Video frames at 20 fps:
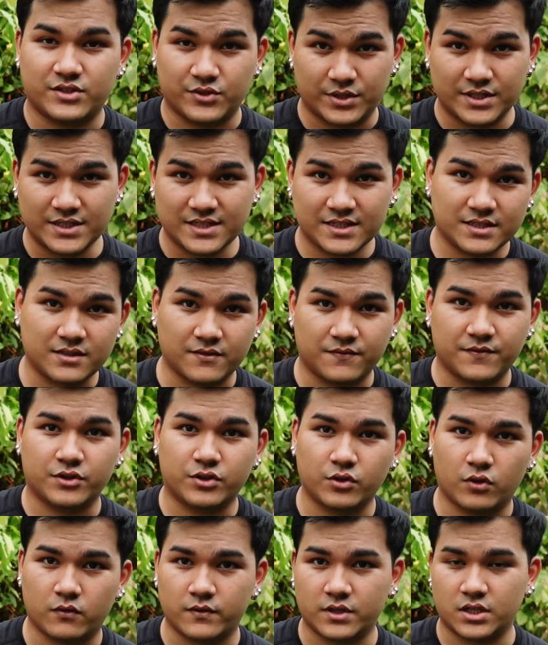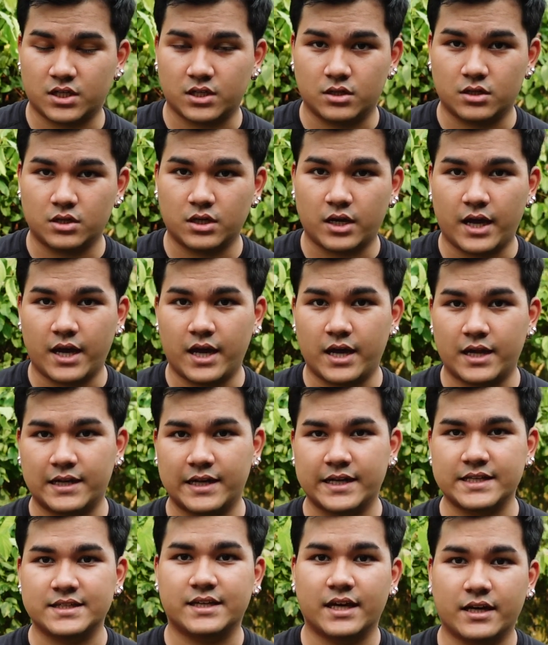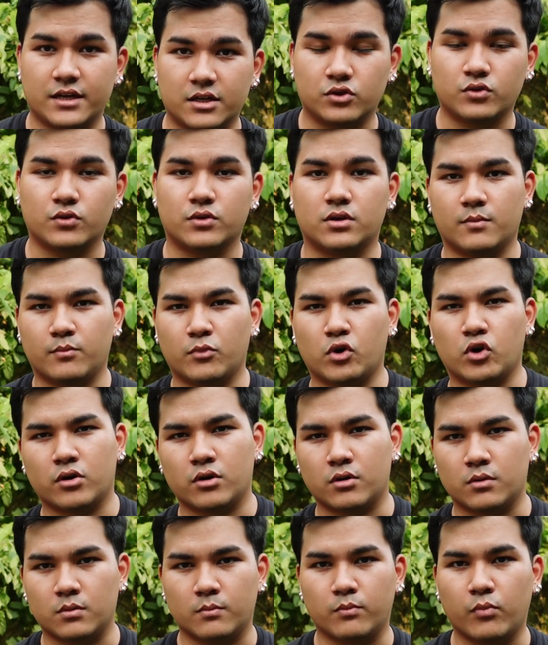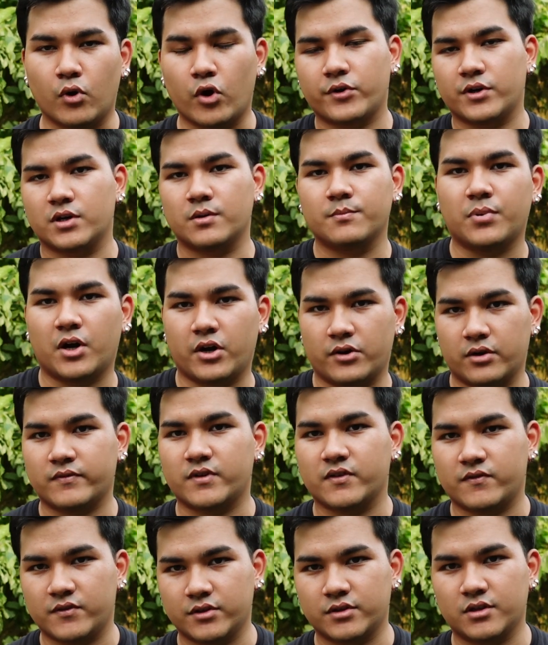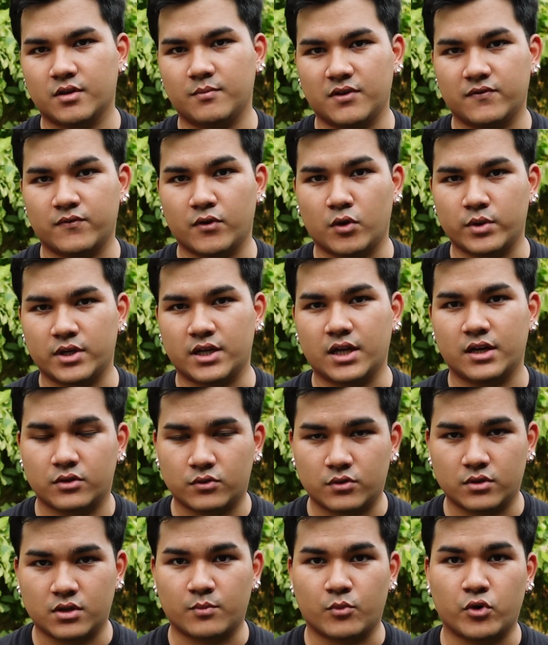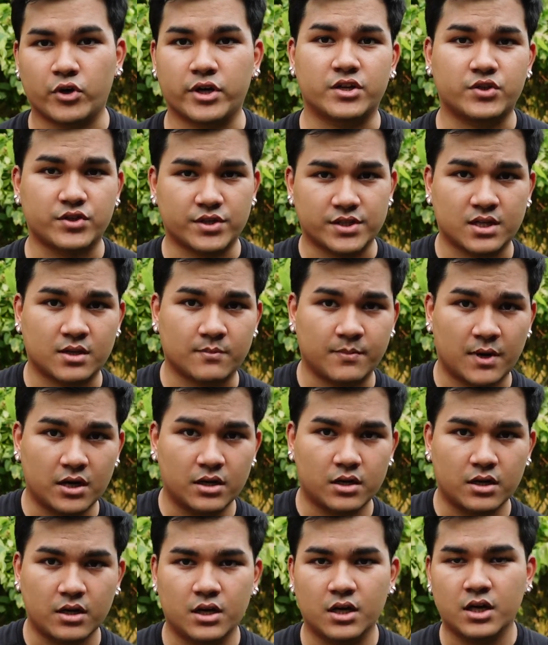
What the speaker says: so this is the filter over here, and let's get into the more boring part of the filter before we get into the more interesting part.